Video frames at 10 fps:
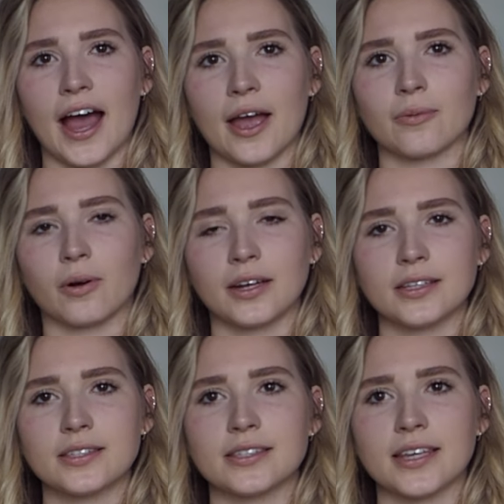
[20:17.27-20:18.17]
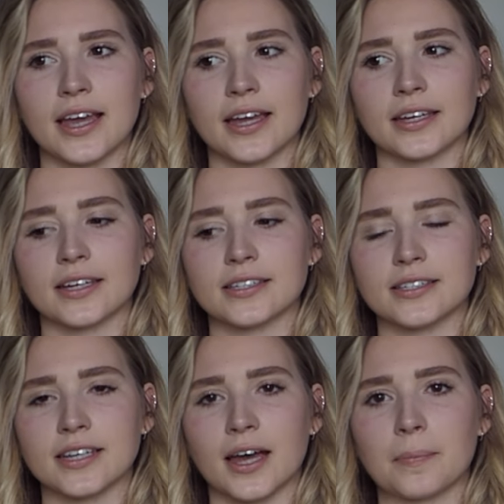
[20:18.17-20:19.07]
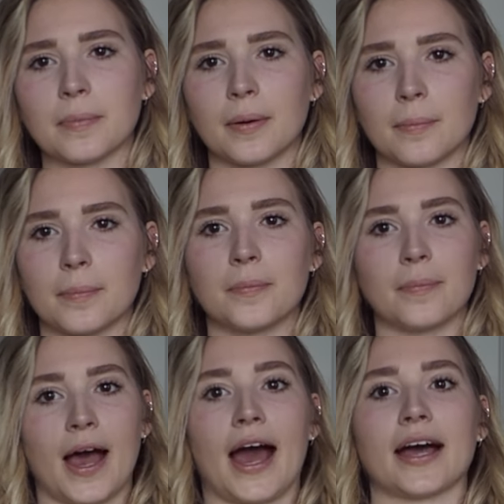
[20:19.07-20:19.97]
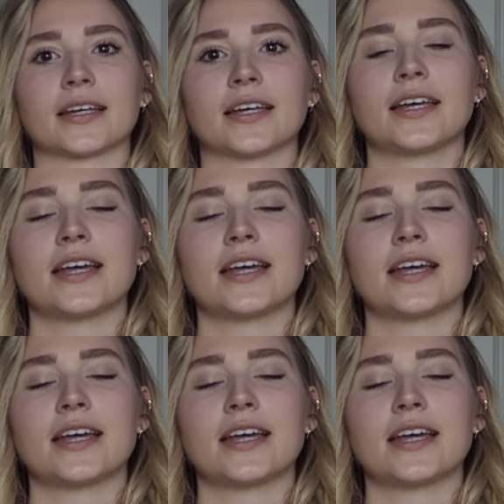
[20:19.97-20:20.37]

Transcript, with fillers: I wanted to take a step back.